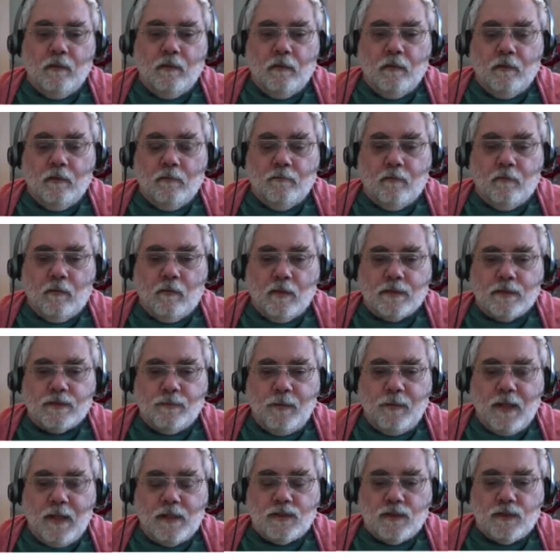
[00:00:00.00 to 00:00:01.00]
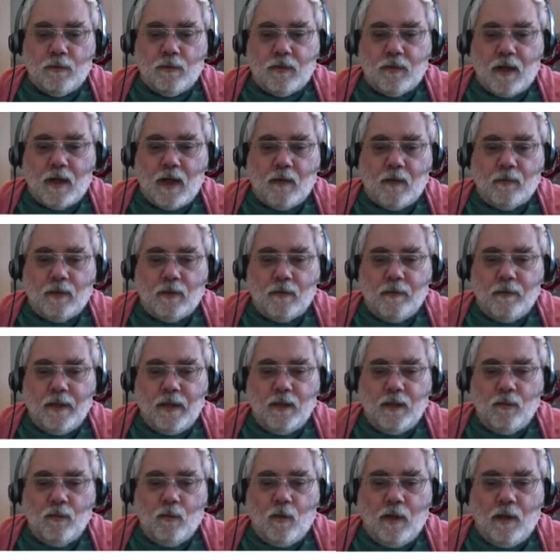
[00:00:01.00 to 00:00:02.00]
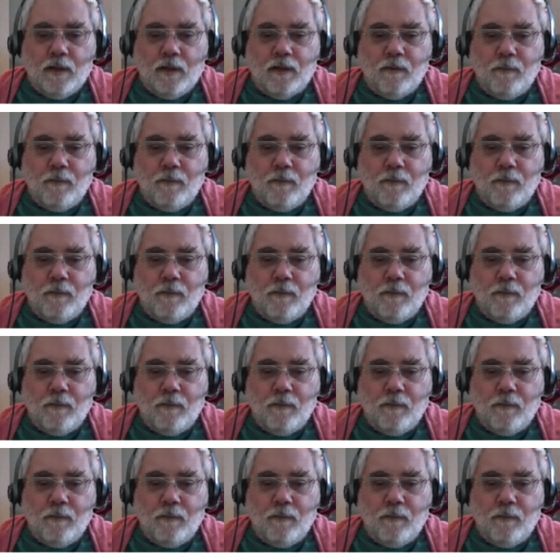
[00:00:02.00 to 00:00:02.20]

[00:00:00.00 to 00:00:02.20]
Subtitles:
For a spatial problem in one